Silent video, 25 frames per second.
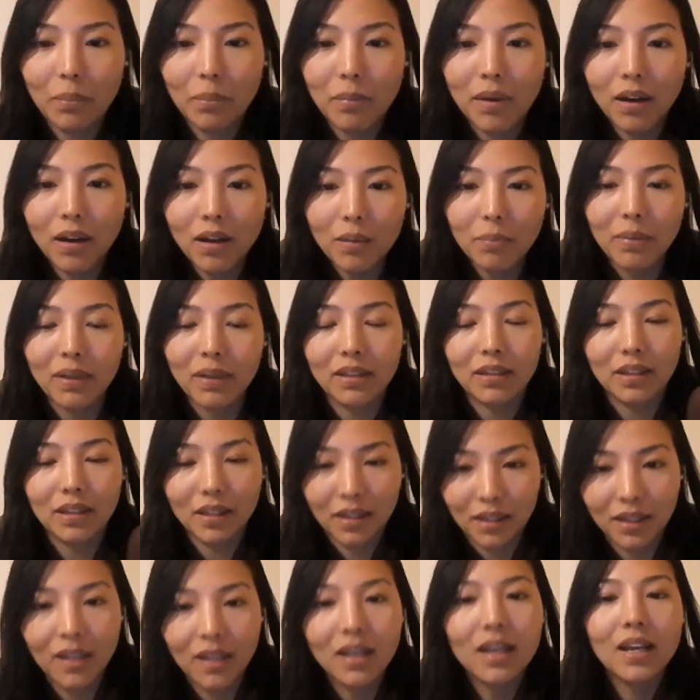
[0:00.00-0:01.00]
the buck, but
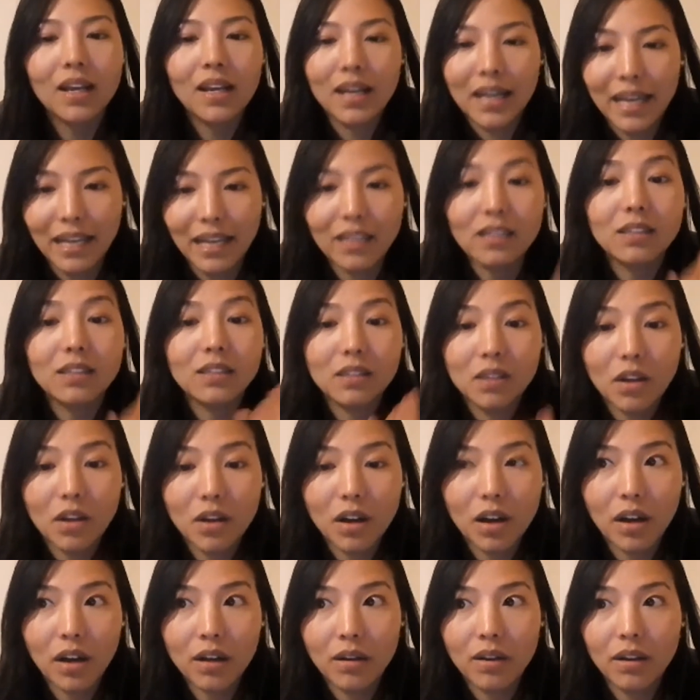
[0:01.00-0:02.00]
then it's
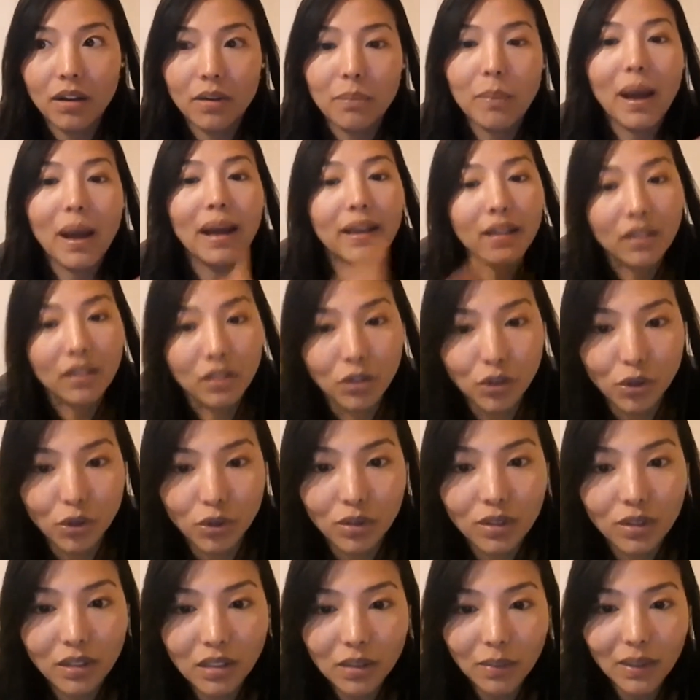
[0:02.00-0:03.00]
under my
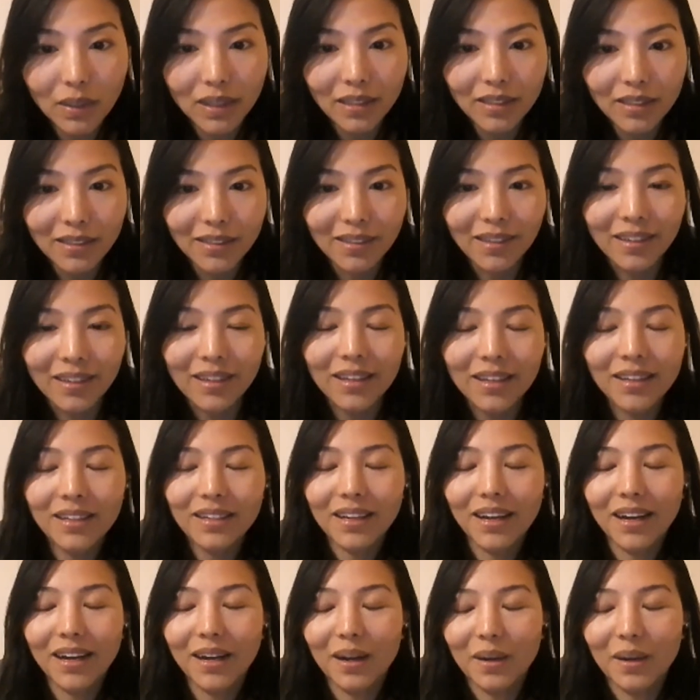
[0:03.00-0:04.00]
control as well.
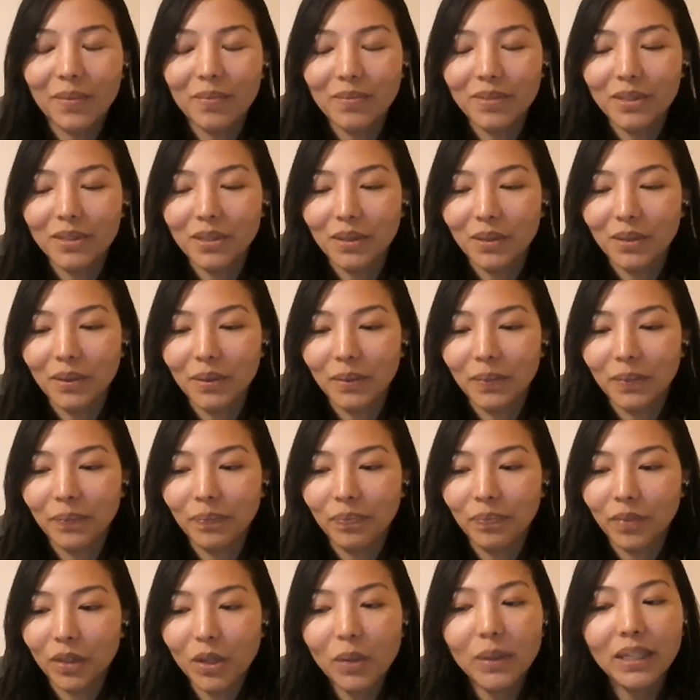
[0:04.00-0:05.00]
So,
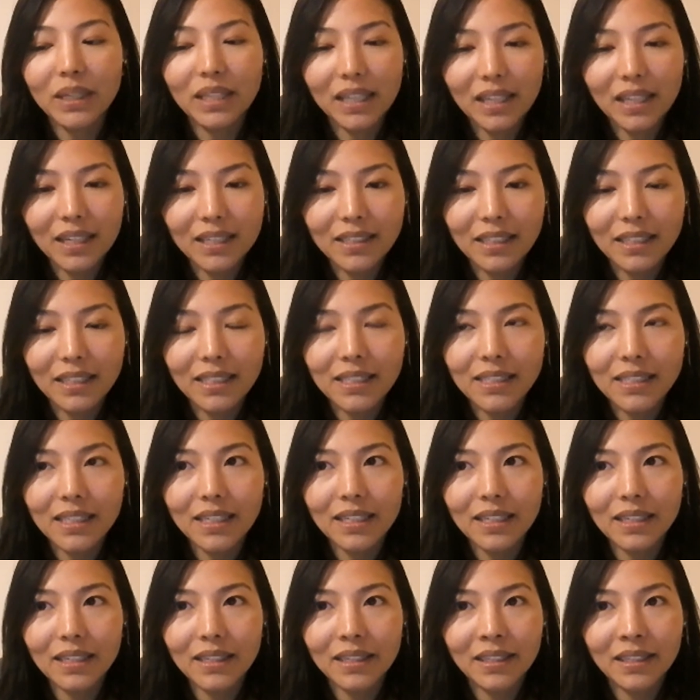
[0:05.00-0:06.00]
no, I think it's
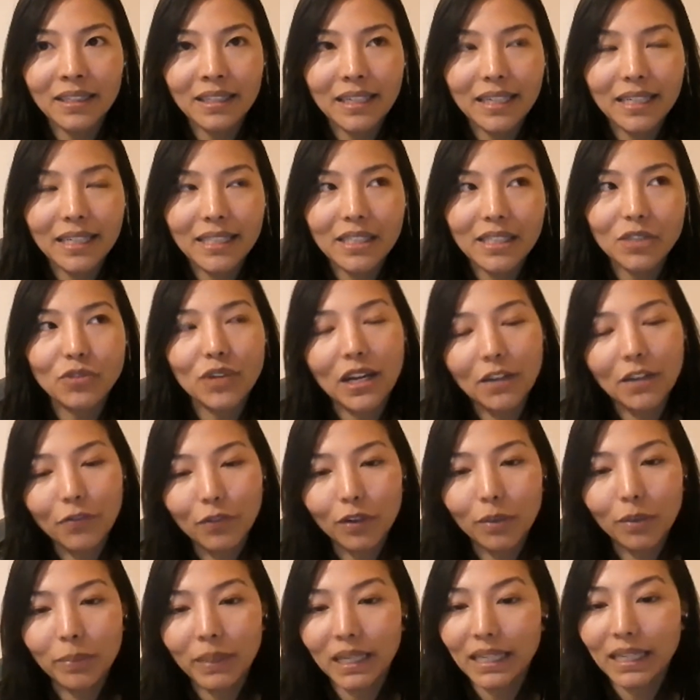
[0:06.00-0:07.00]
a
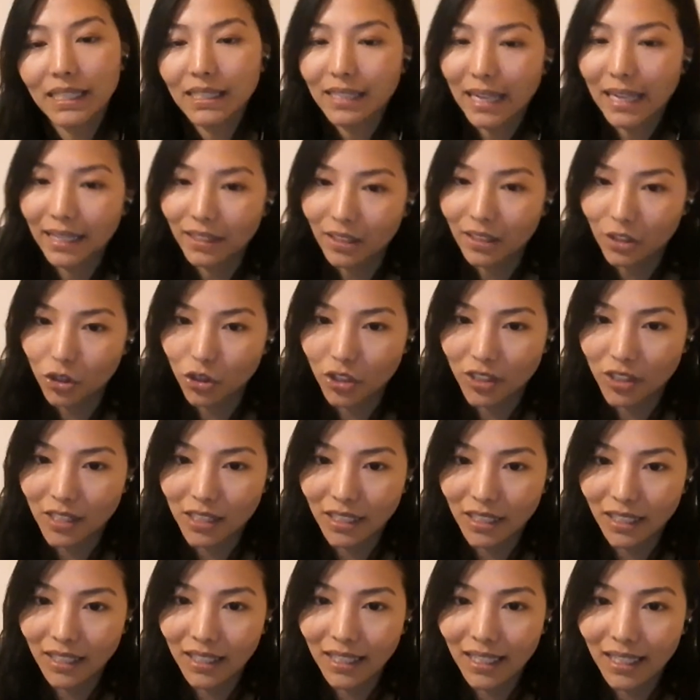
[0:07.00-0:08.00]
dreadful but exciting
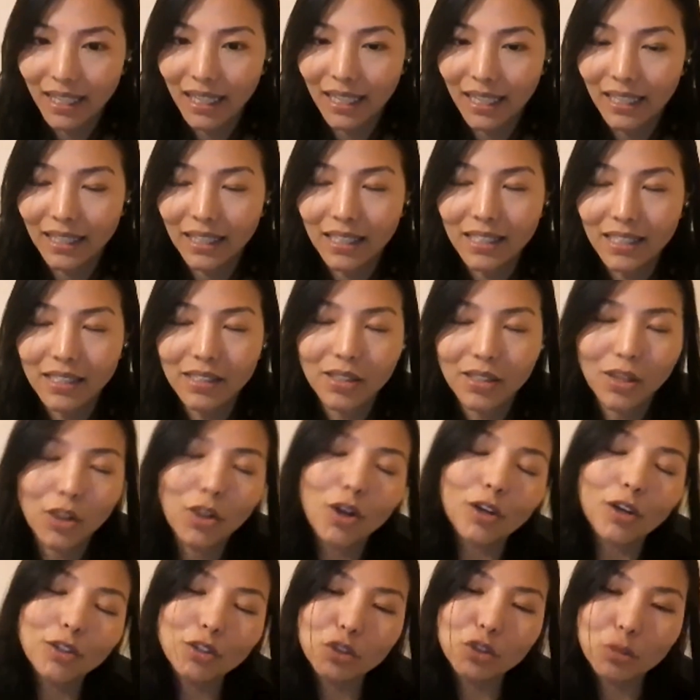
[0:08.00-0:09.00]
journey, and there's a
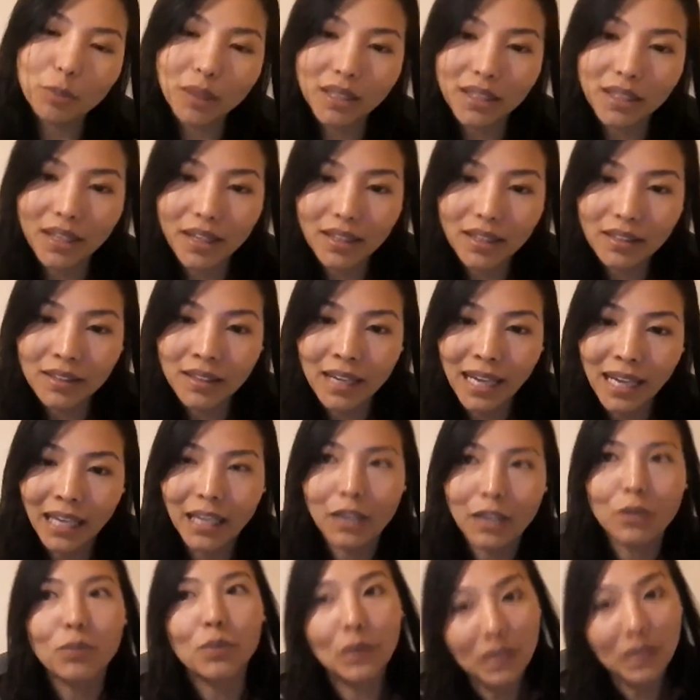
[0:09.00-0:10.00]
lot to be done,
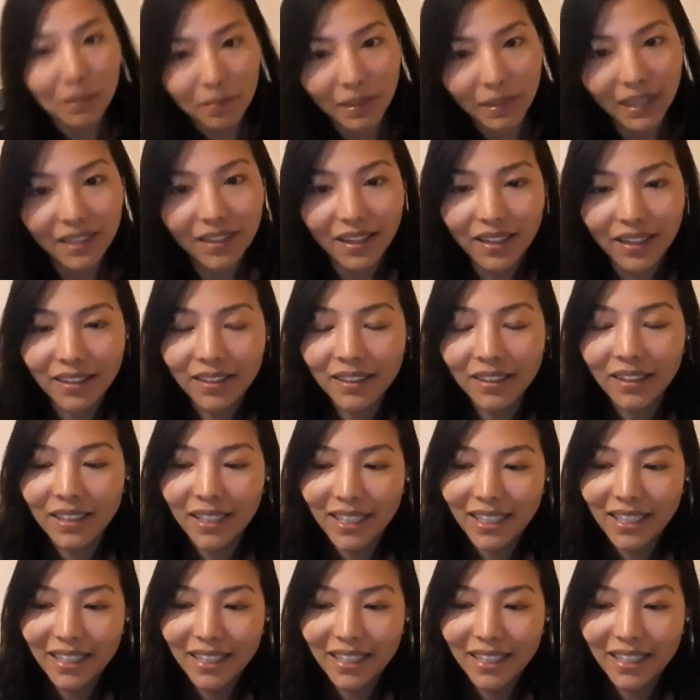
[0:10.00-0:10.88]
and it will be done.